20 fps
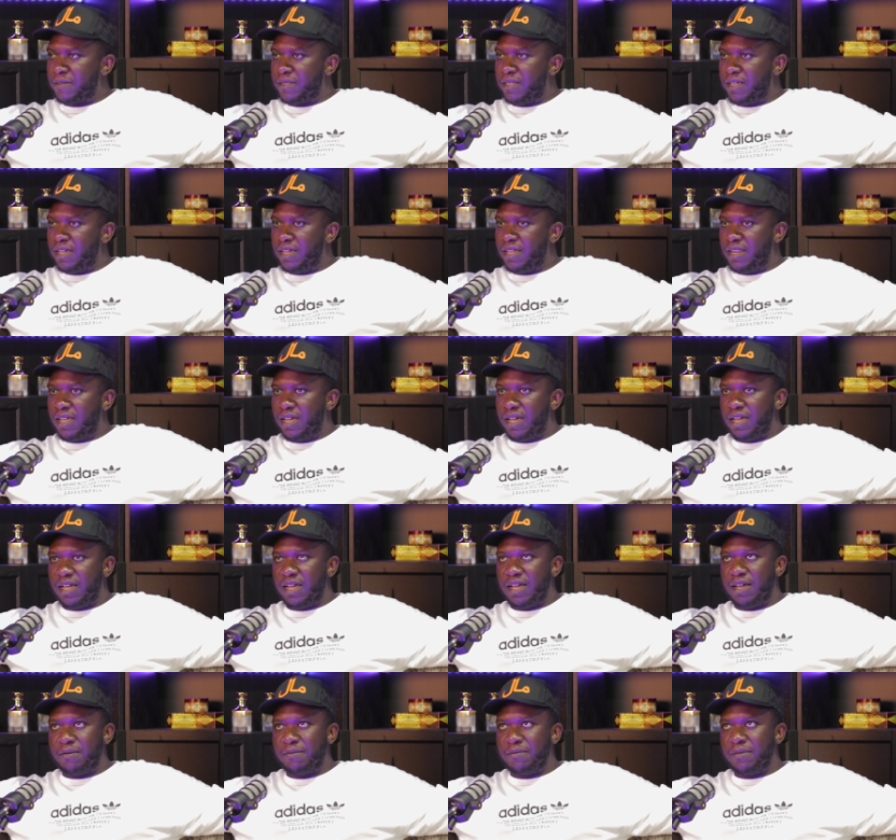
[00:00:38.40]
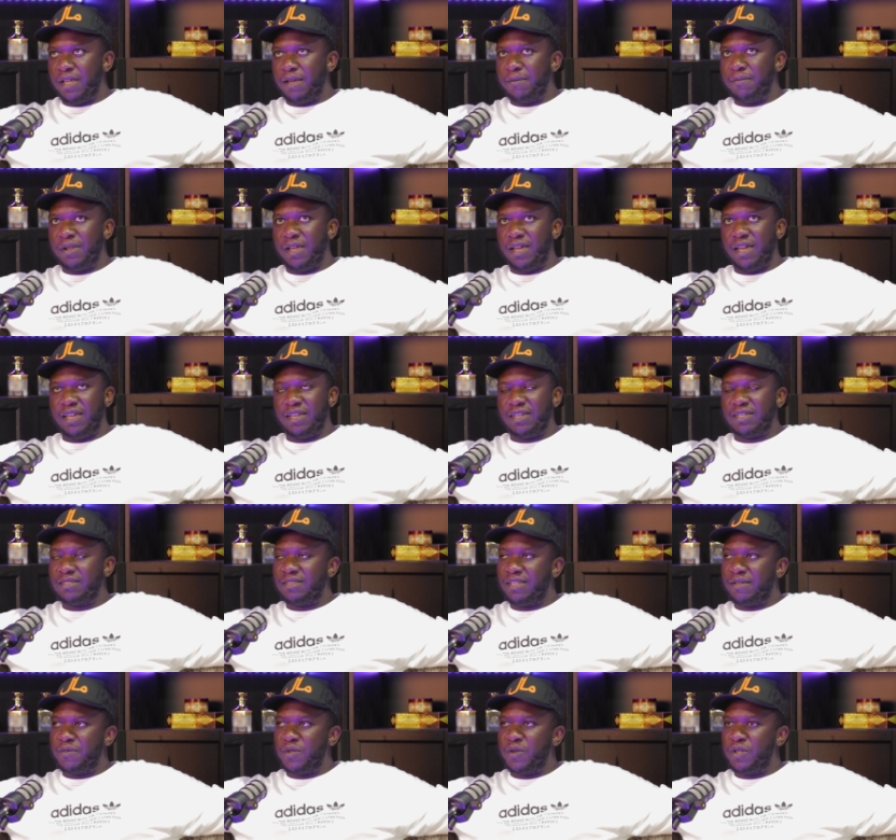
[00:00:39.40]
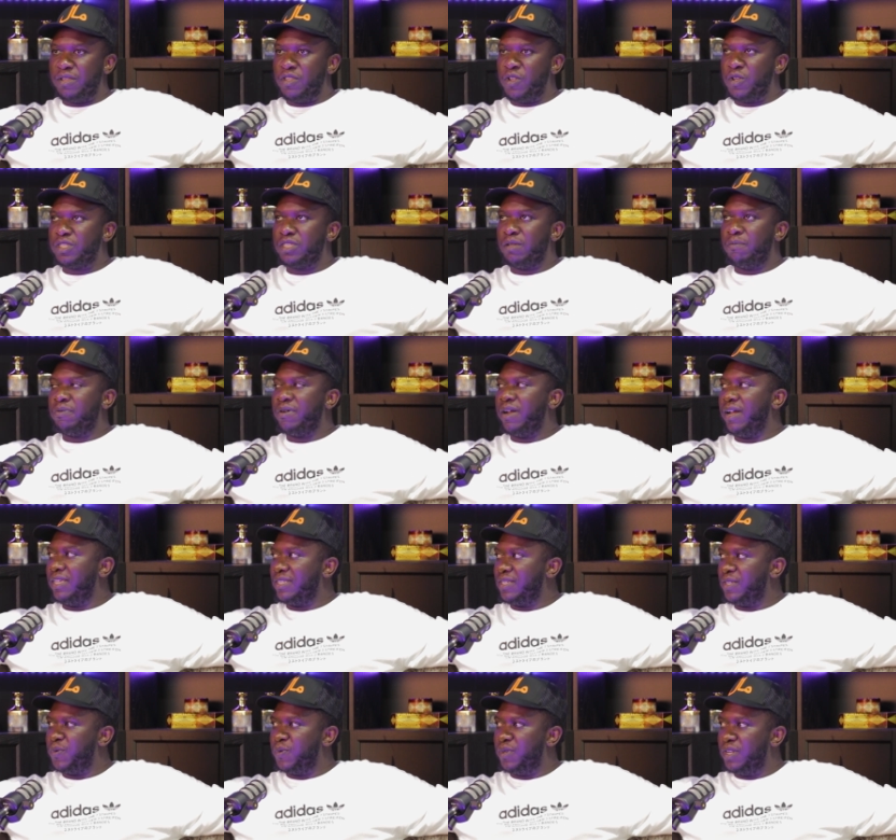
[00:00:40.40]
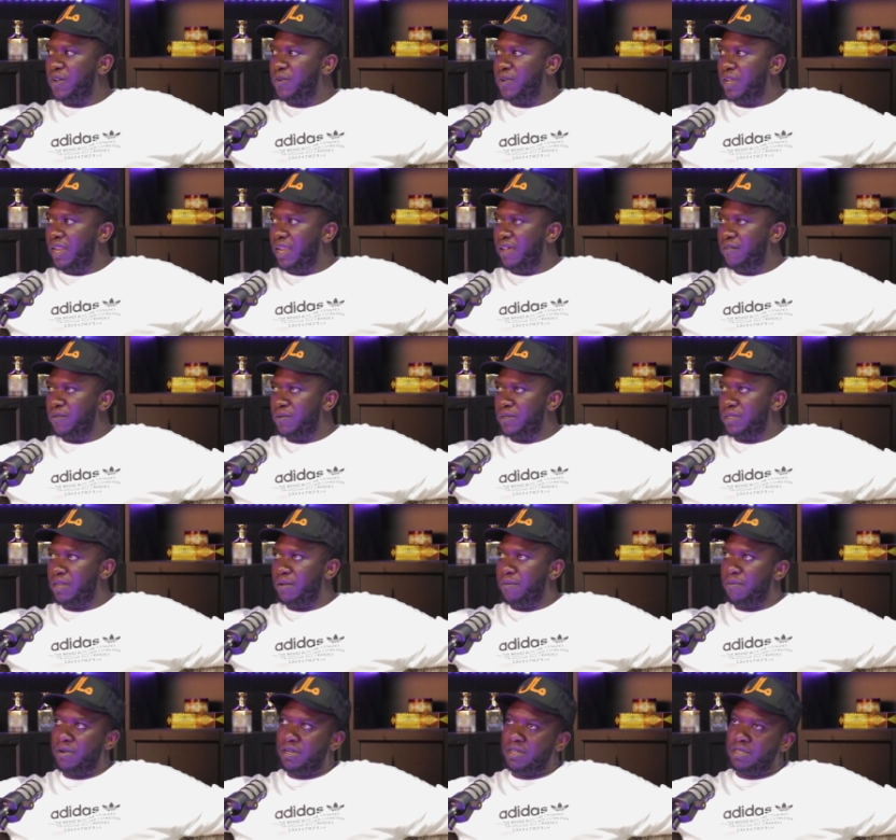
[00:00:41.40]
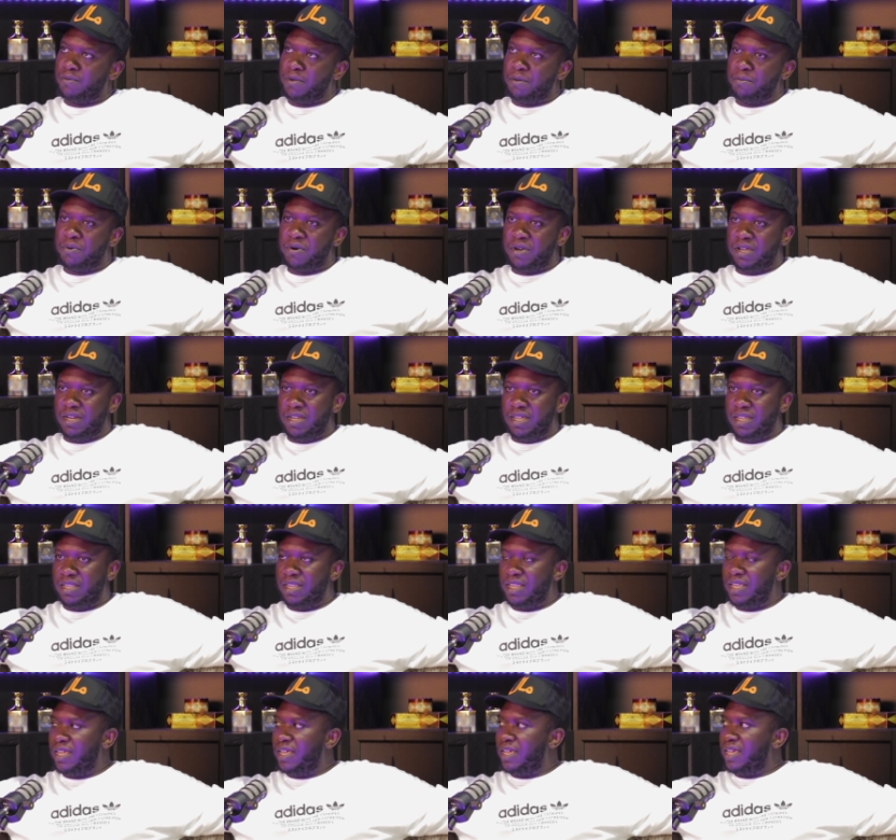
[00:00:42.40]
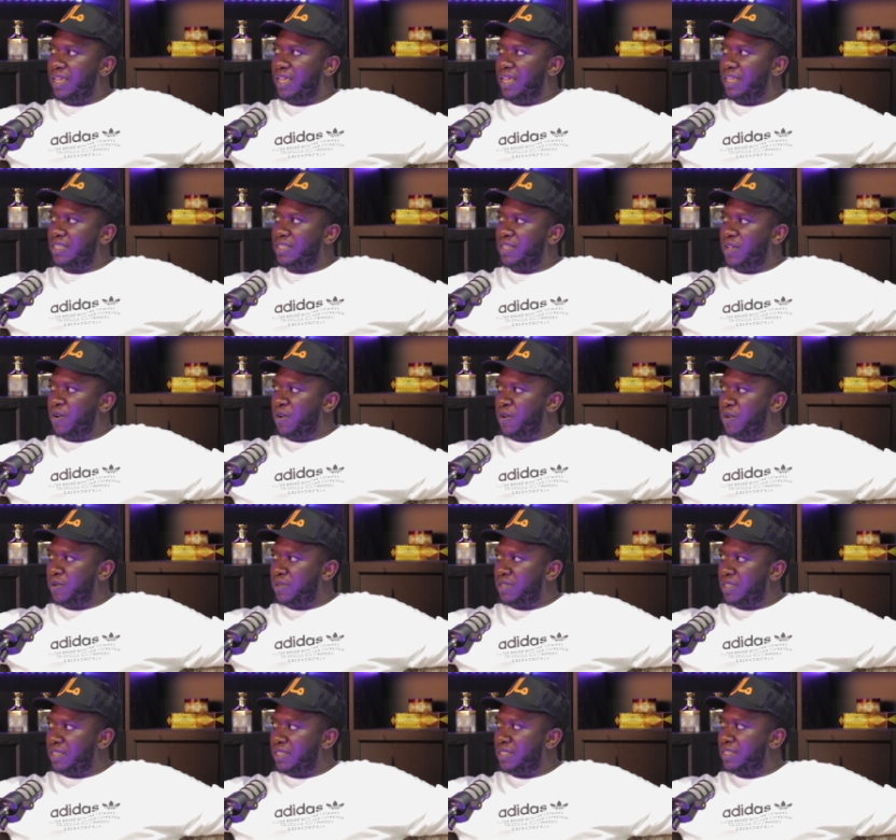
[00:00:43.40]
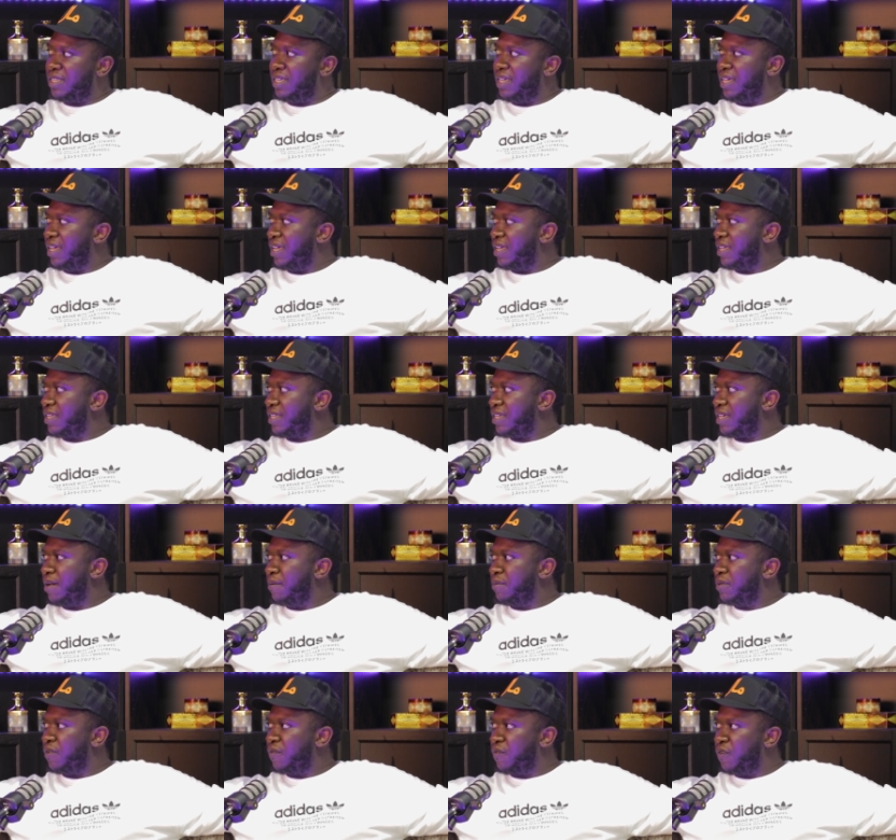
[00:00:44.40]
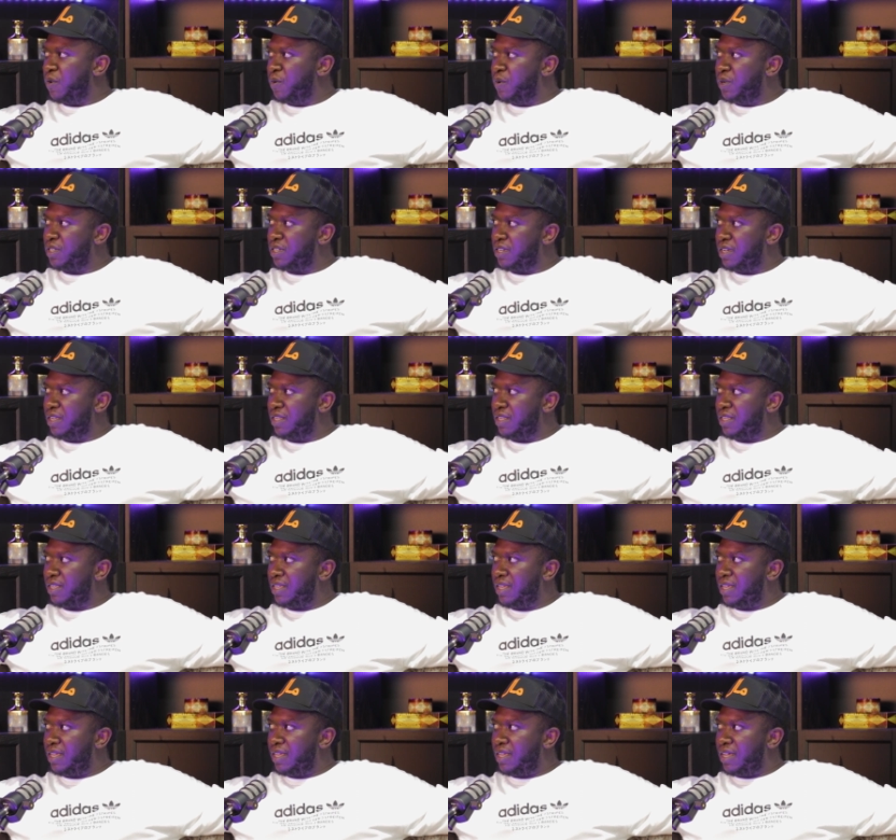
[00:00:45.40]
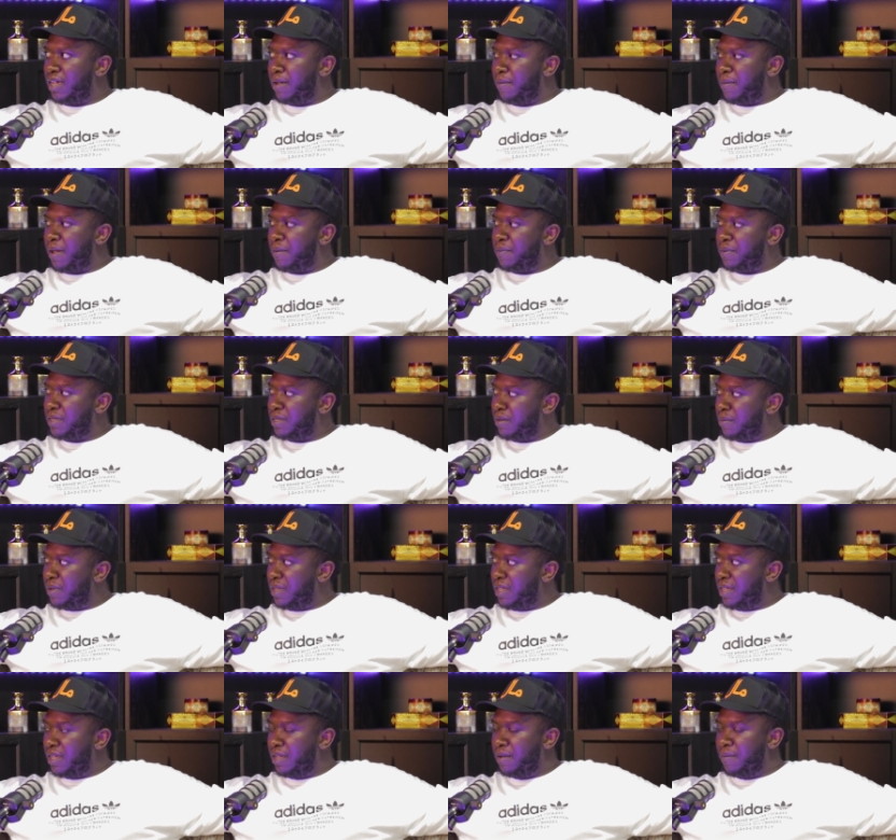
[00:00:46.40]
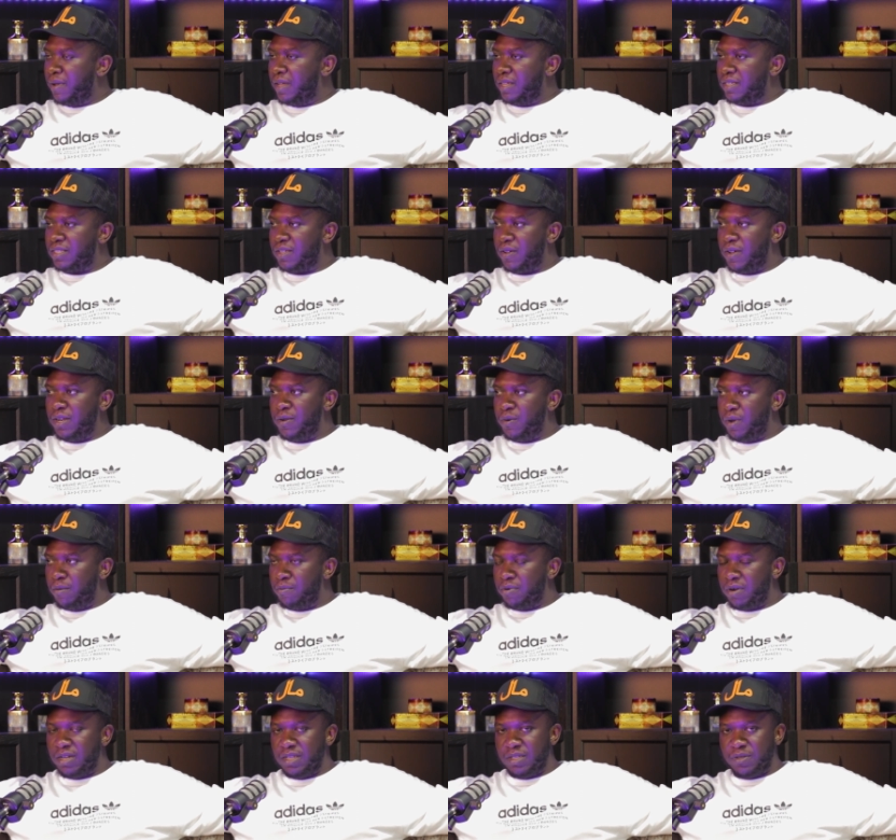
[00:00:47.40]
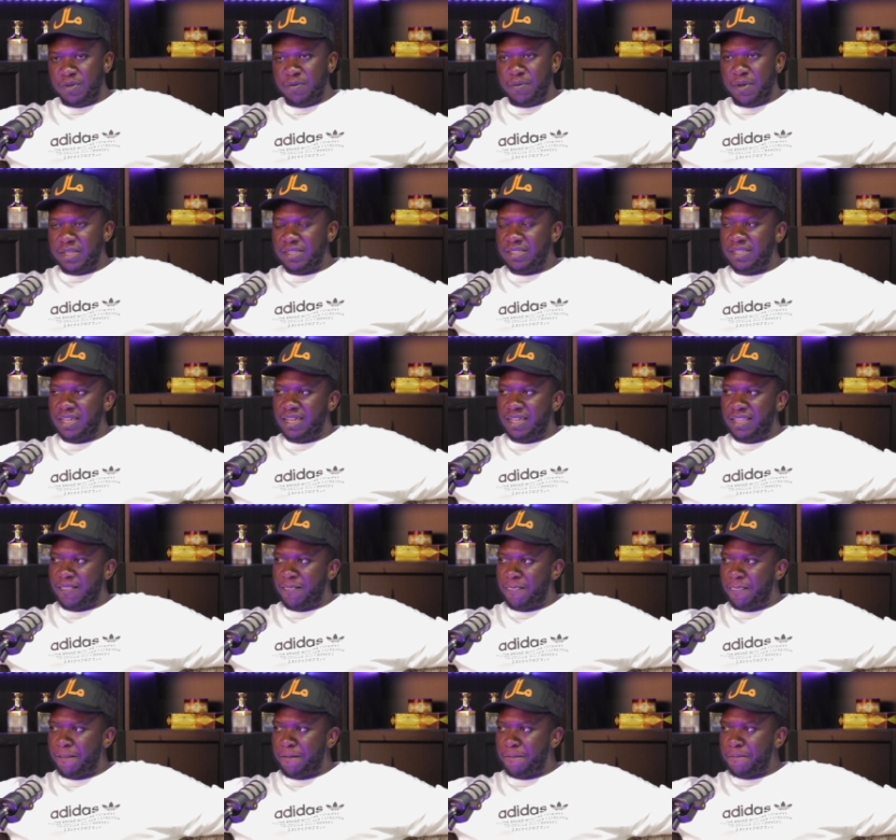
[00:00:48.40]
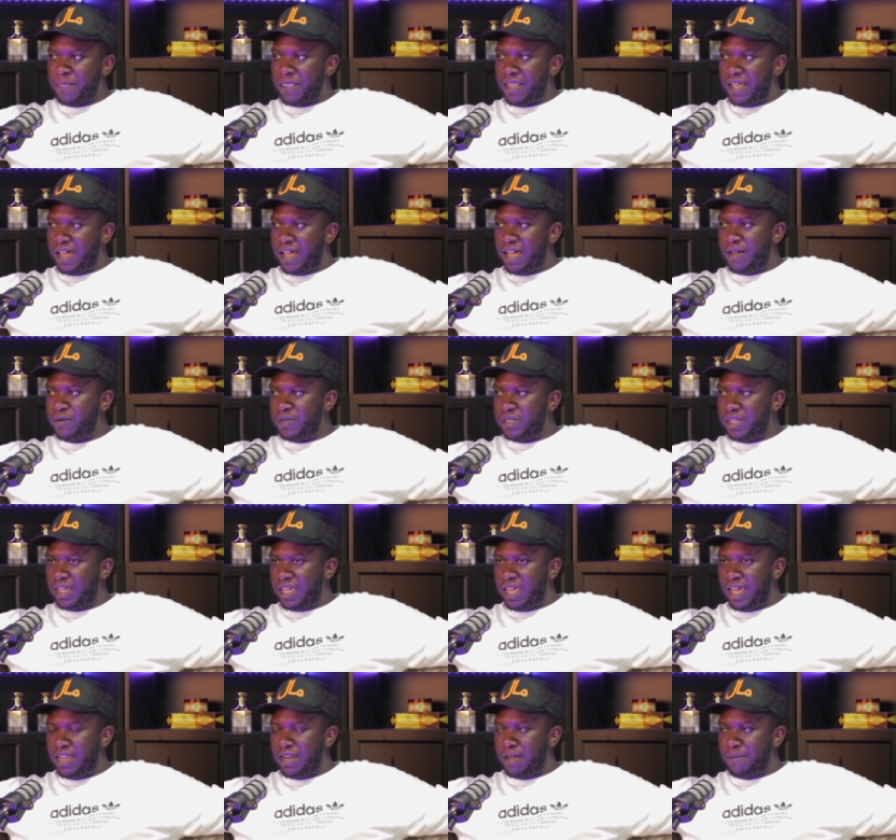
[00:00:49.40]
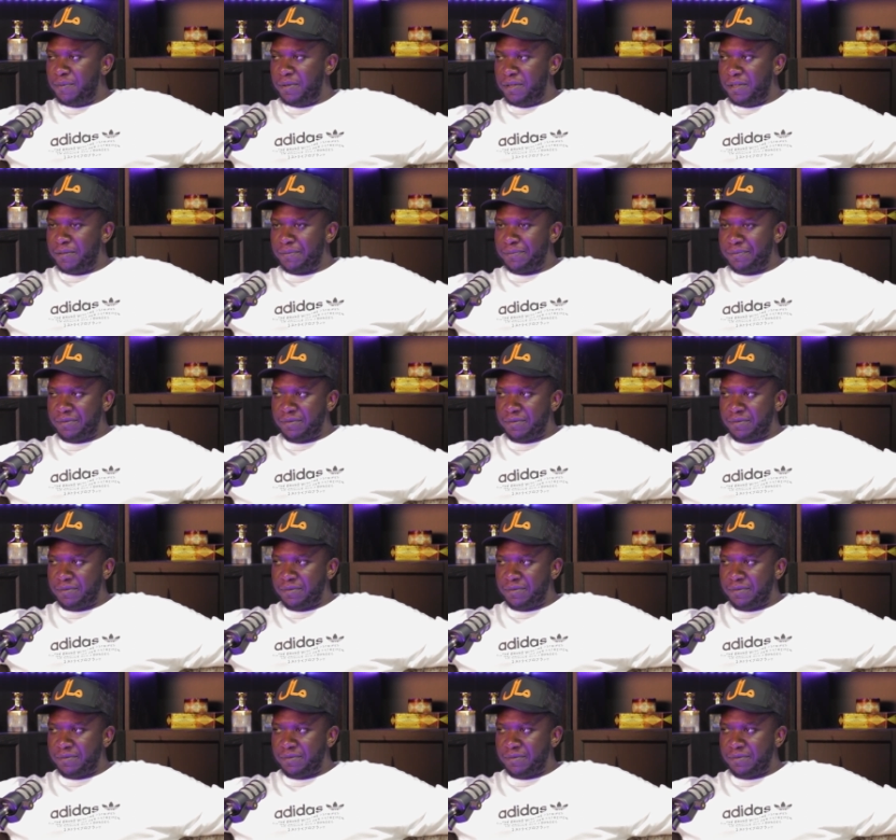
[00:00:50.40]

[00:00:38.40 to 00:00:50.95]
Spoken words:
Yeah, no, I'm not surprised because we know the levels that the brother's been putting in. So to see it come to fruition, I'm happy to be here, man. So anyway, brothers, what you man saying? How was it getting up here?